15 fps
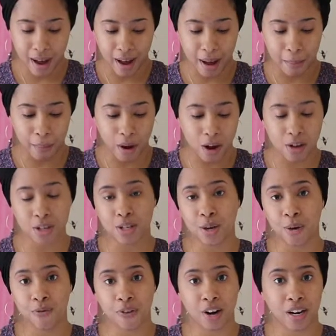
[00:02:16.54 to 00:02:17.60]
Um,
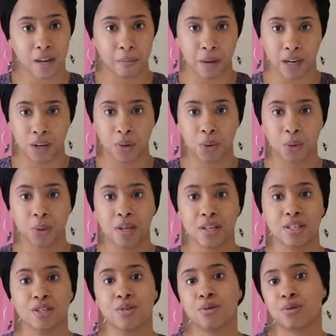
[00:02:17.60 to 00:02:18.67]
also, for anybody who
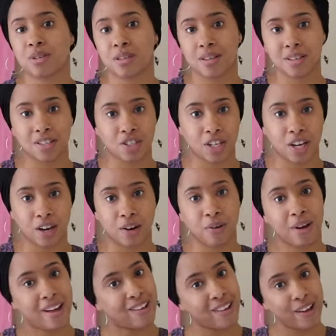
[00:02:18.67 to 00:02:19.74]
is new to this channel,
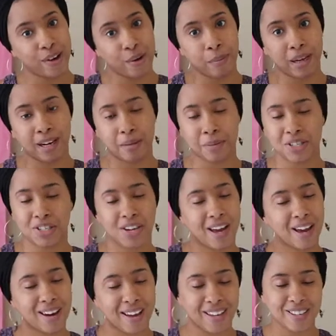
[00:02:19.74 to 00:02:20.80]
hello, my name is
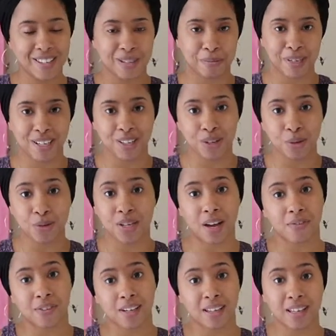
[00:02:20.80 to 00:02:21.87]
Shanae, nice to meet you.
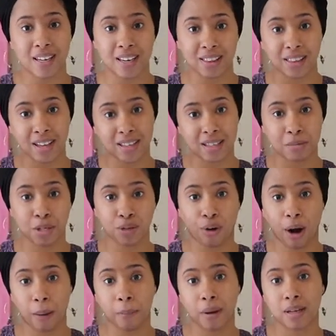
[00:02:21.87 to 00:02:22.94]
Definitely hit that
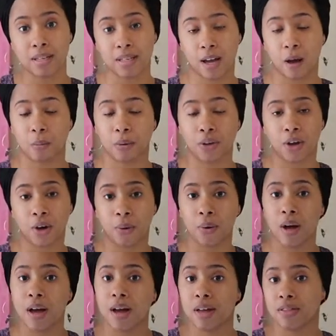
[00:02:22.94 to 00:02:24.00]
subscribe button down
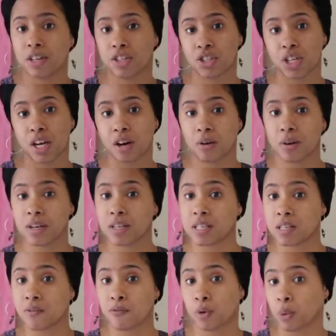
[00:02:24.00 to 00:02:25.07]
below. This channel
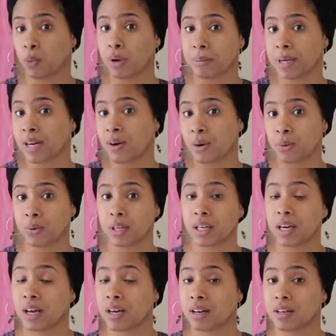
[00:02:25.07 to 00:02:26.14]
is for women
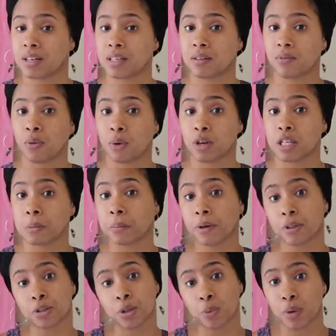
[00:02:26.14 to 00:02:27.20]
only, and it is for
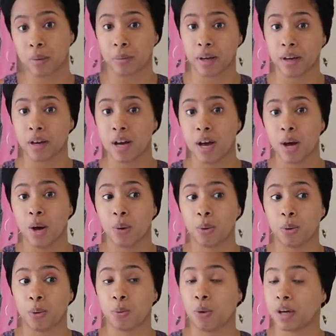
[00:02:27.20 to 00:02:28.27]
spiritual women
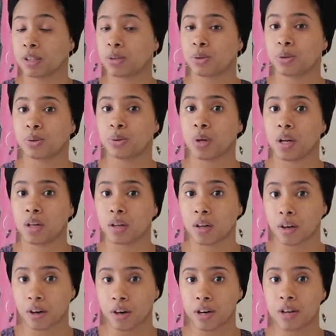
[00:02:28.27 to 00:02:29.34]
who want to
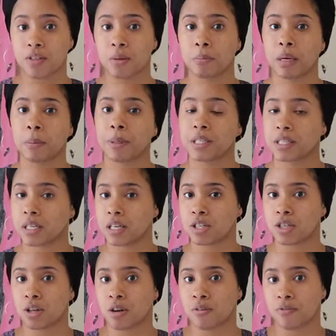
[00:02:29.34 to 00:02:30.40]
learn and then be able to
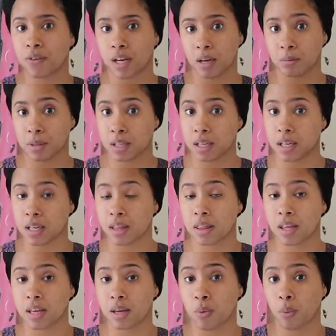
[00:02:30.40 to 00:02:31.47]
teach their family
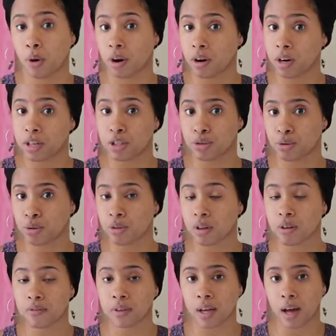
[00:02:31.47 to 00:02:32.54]
the word and truth
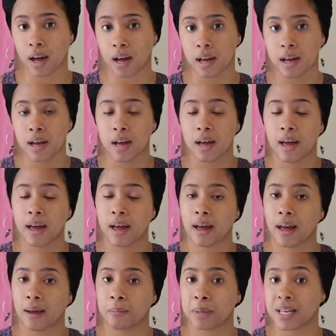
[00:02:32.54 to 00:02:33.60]
of Yah.
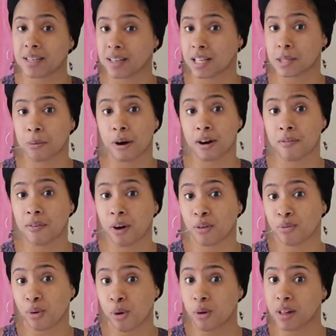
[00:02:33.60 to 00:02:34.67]
And because that's part of
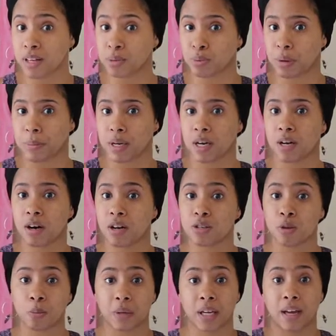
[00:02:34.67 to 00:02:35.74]
our role as women, and
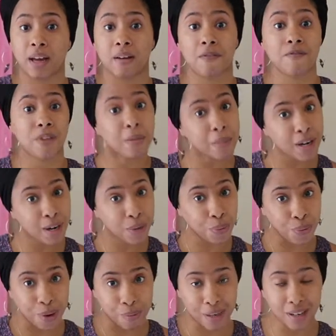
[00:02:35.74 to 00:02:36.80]
also being a
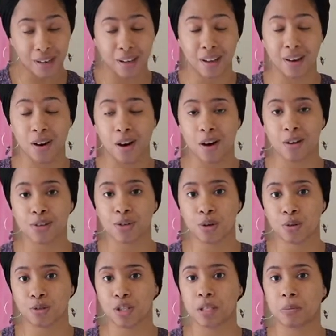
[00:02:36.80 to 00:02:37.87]
feminine woman, and
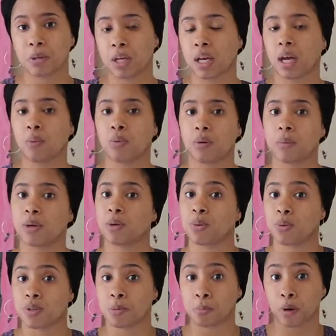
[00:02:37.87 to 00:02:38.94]
also just being a woman
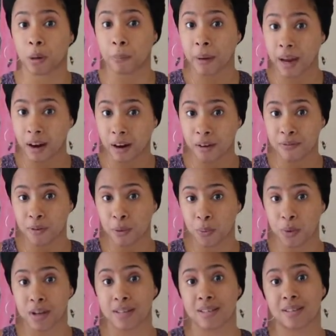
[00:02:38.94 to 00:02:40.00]
who is prepared for
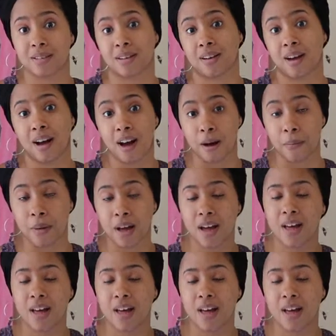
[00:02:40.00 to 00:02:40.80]
what's to come.